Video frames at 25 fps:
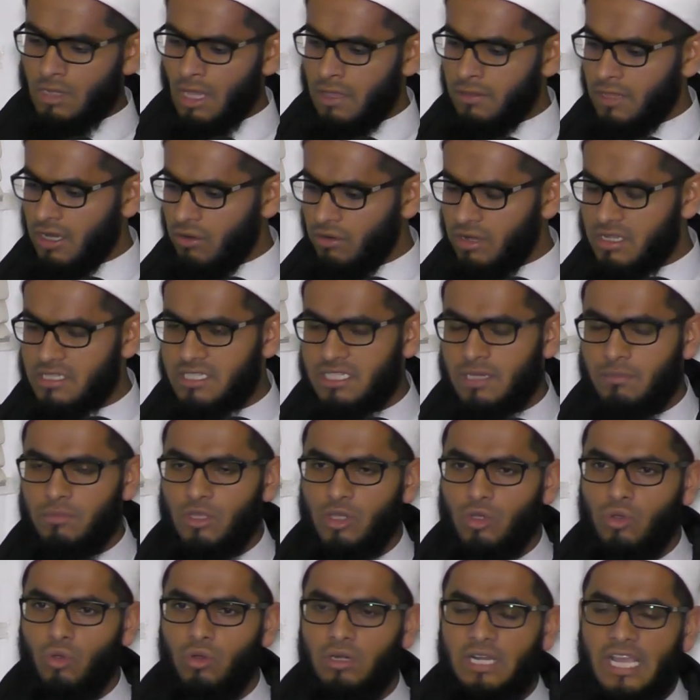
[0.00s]
There is
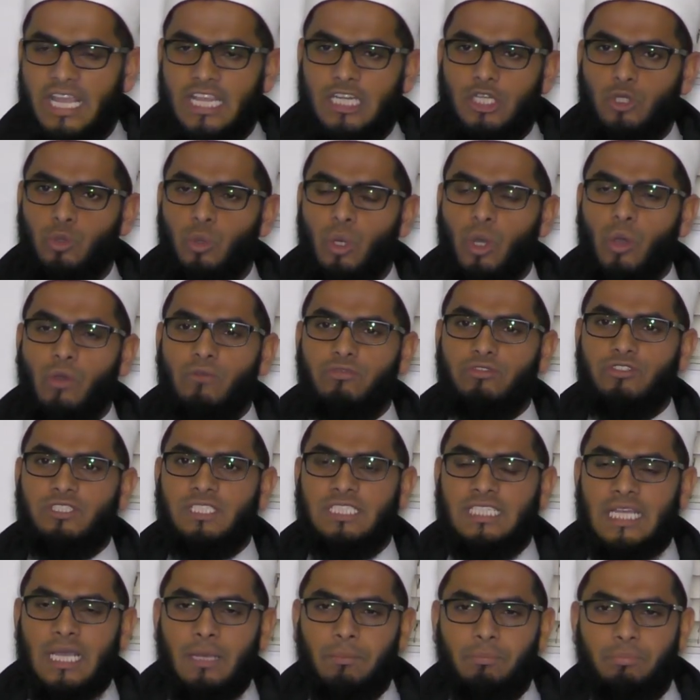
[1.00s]
something called a
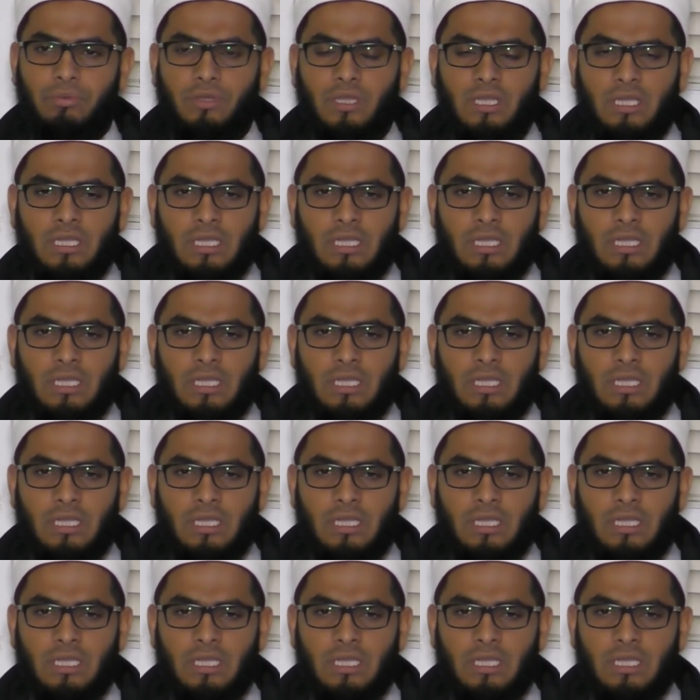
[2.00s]
12-step